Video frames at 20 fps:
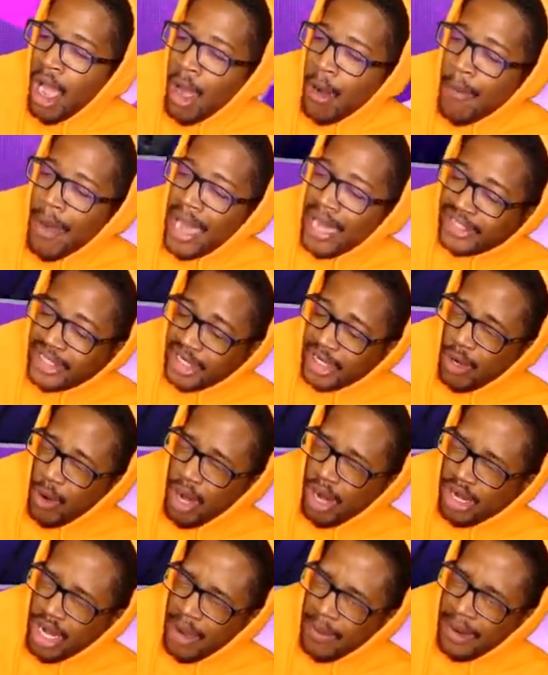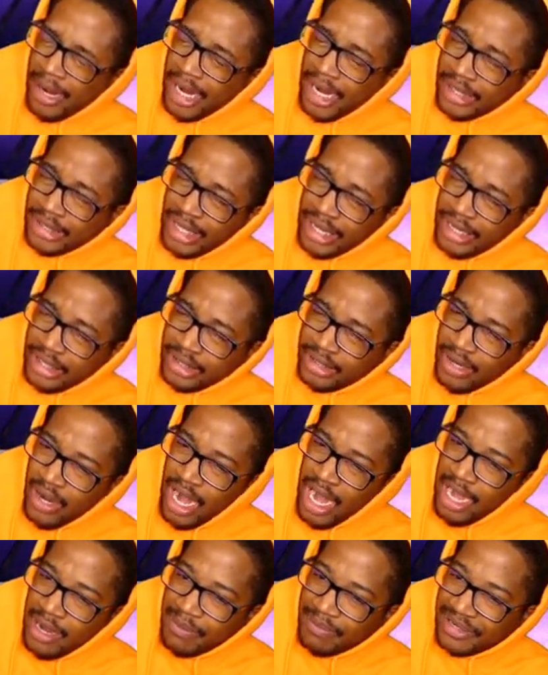I have to do a couple of good things,
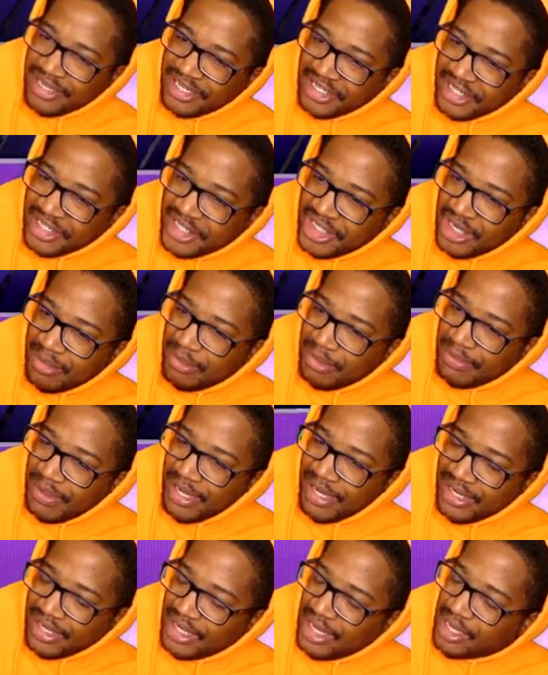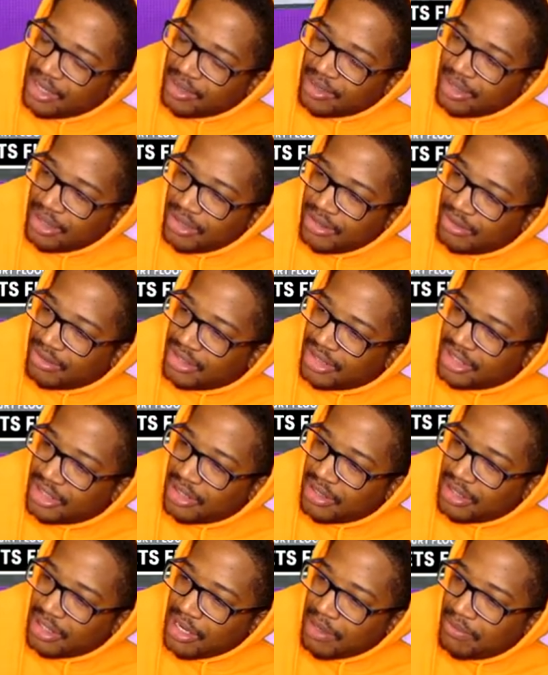right? But just something about it. I don't know. Just
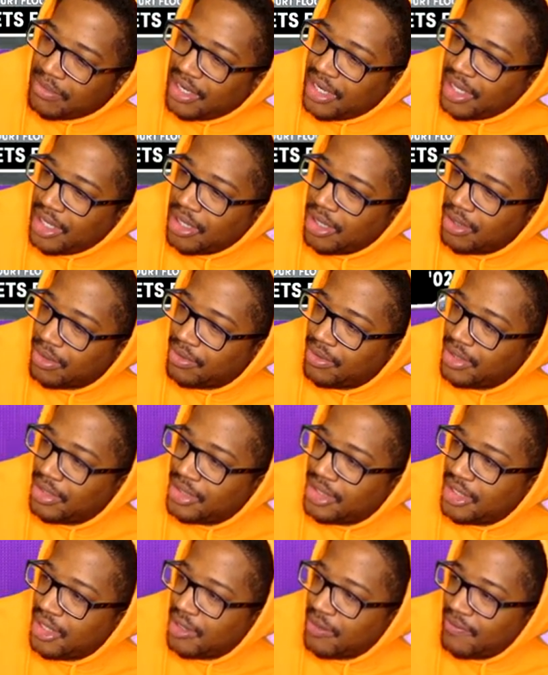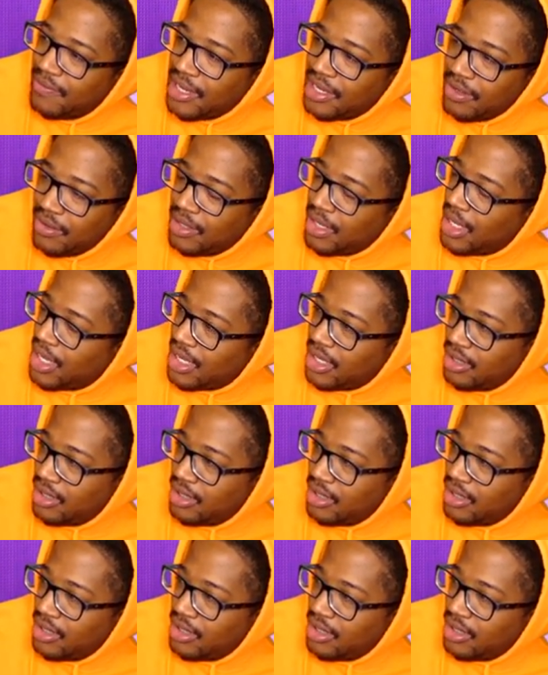that, that money hungry stuff. I don't like.